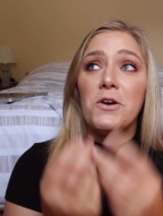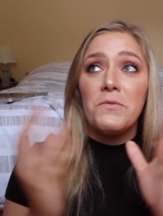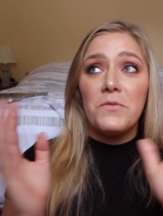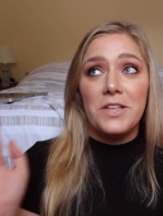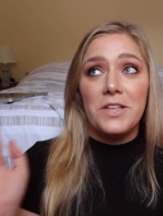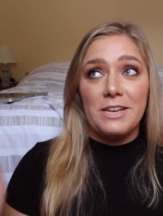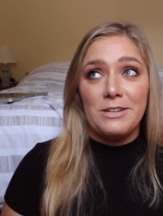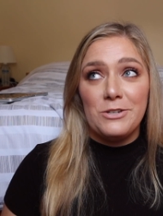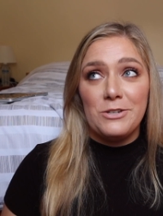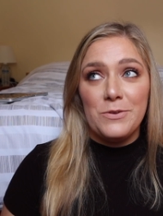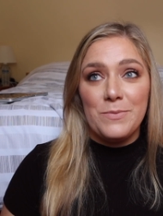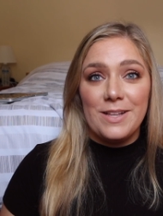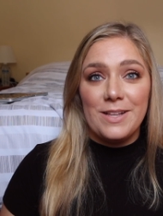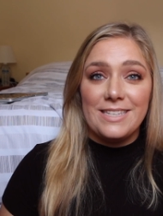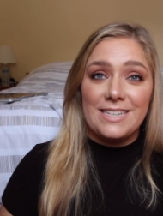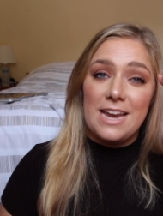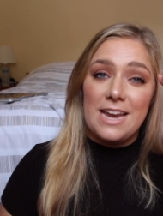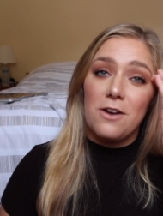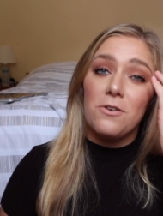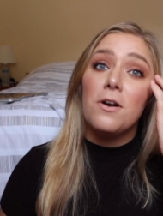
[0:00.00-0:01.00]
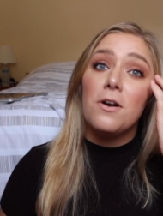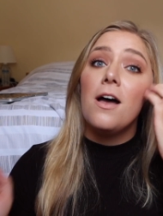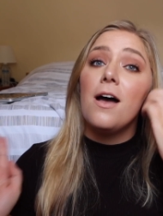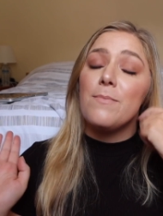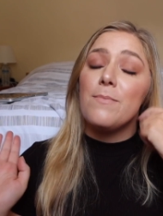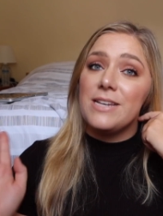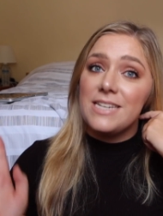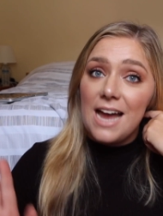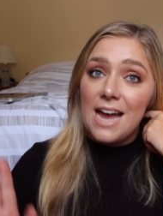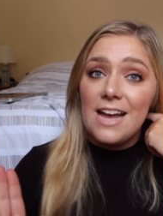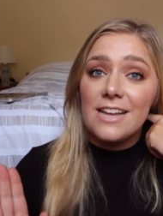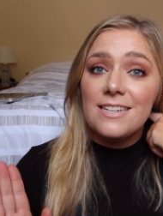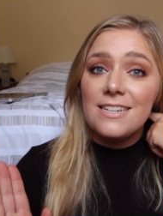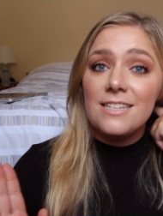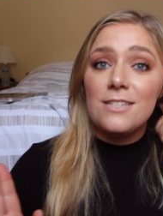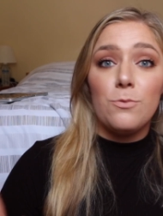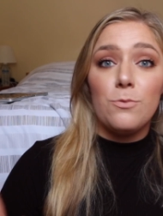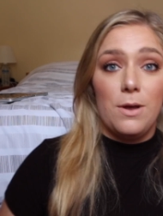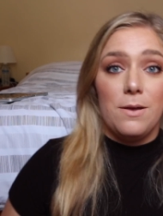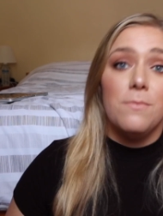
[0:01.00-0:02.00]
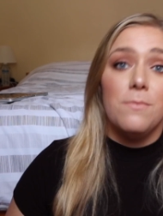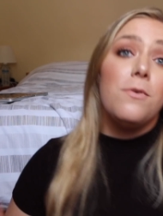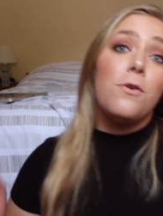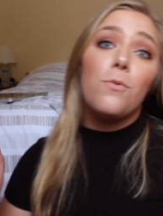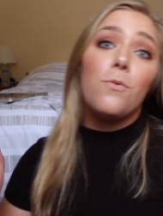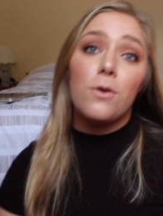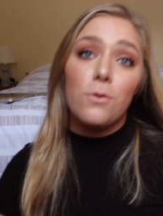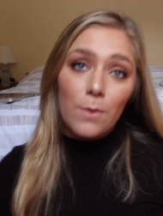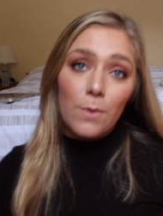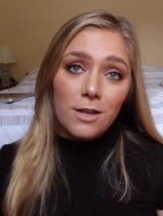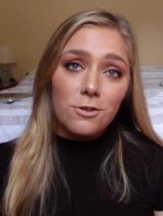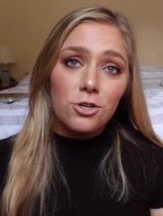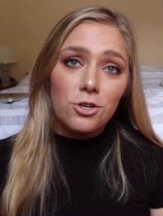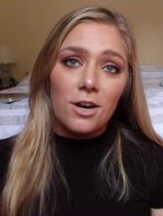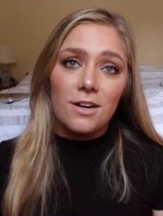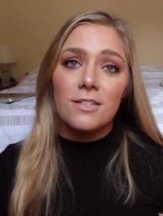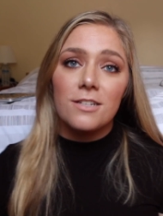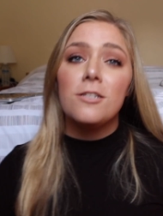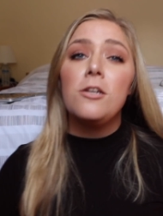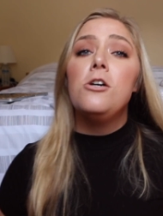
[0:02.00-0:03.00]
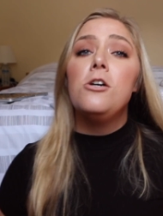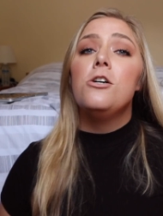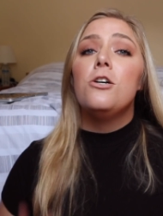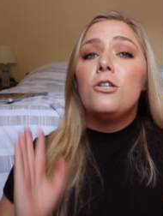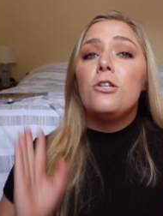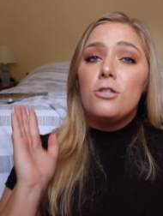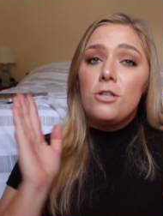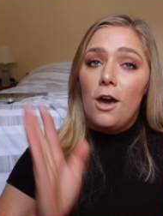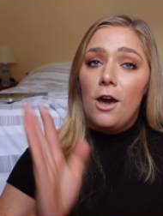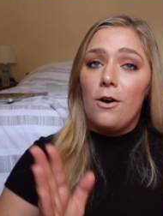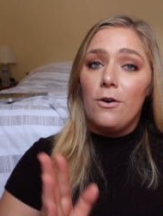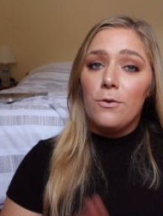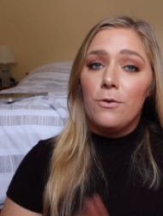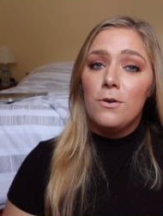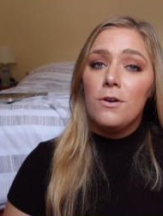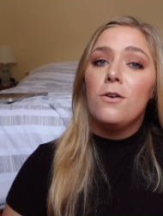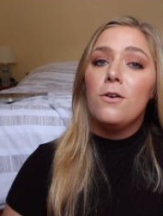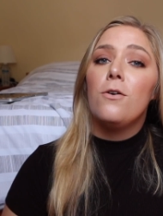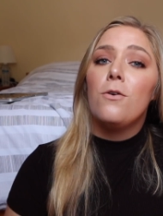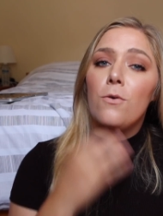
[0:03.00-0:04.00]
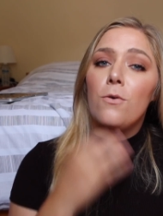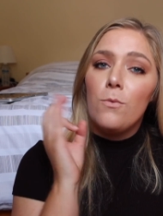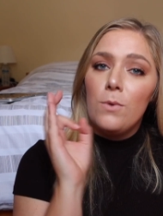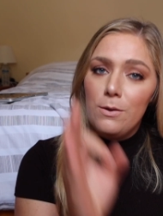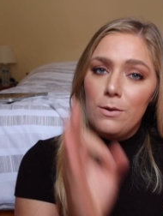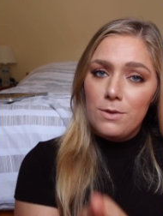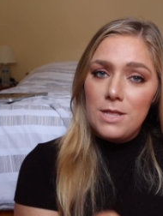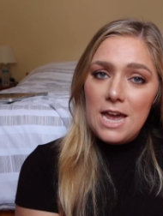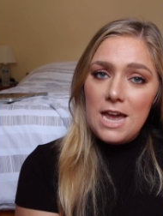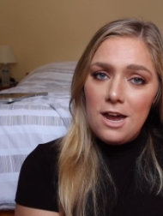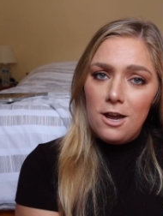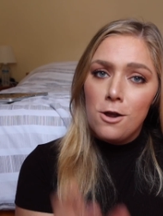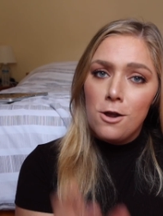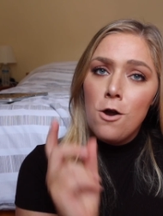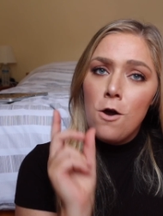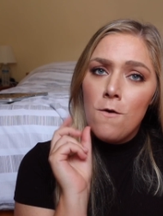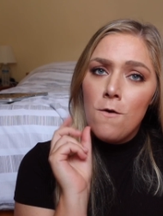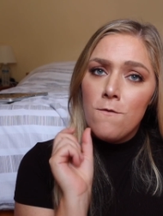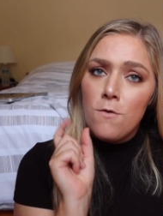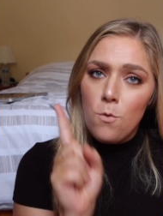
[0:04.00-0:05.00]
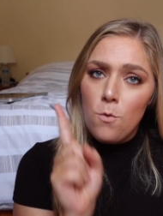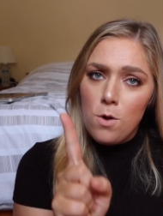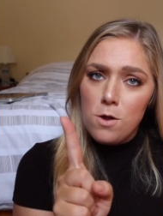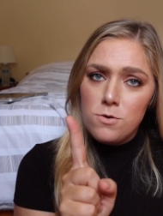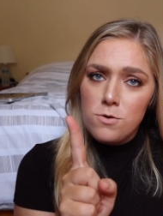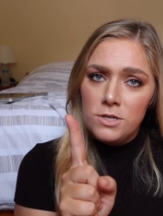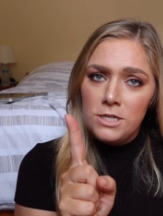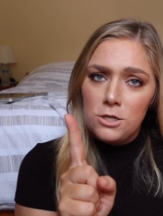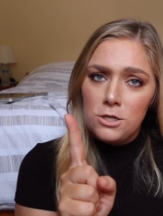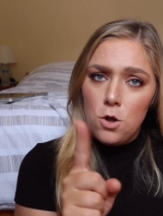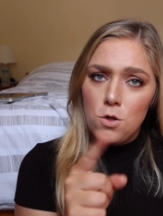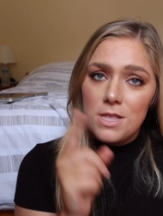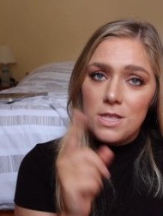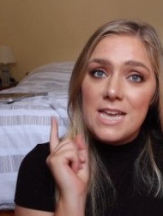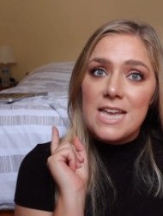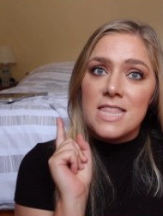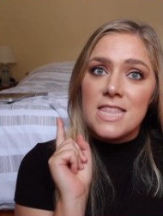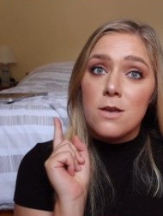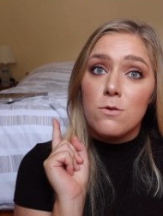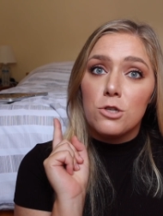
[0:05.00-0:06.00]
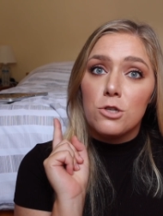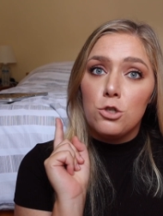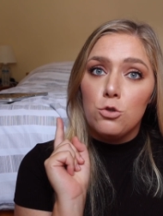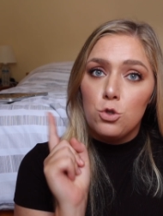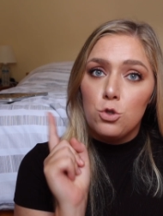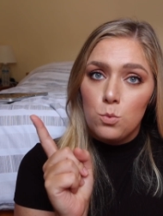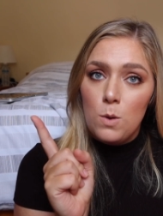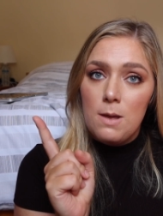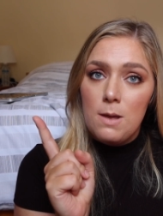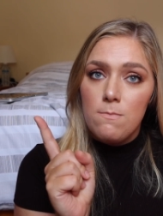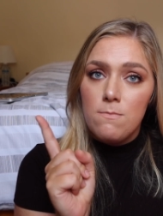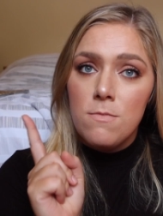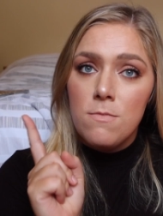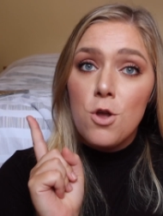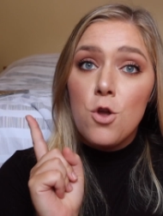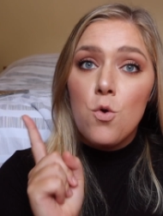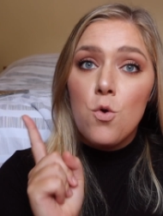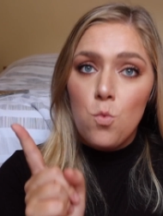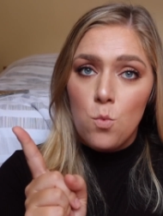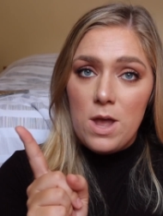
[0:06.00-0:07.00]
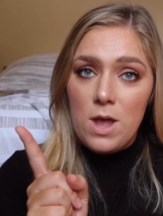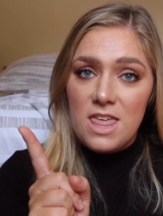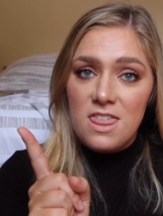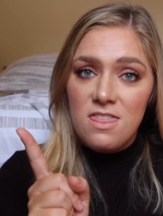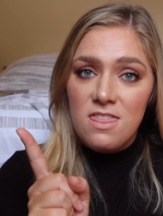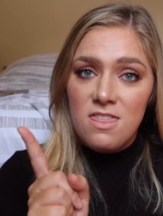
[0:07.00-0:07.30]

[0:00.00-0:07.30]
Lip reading: for like 2 months now. Been dying to swim with whale sharks. So we were there for one reason only, and that was to swim with